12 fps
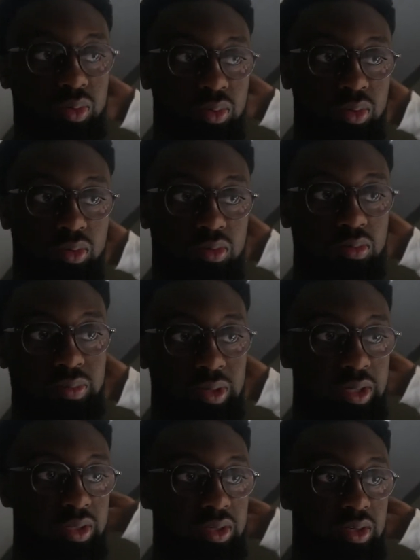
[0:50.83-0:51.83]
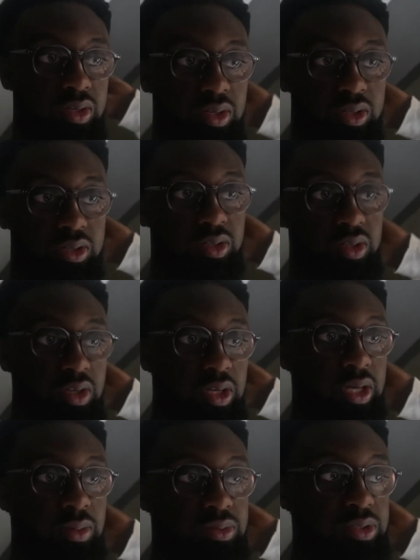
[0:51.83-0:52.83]
We're going back to the
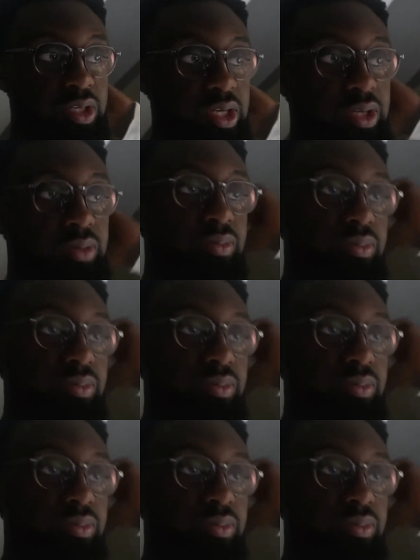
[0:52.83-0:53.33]
M state.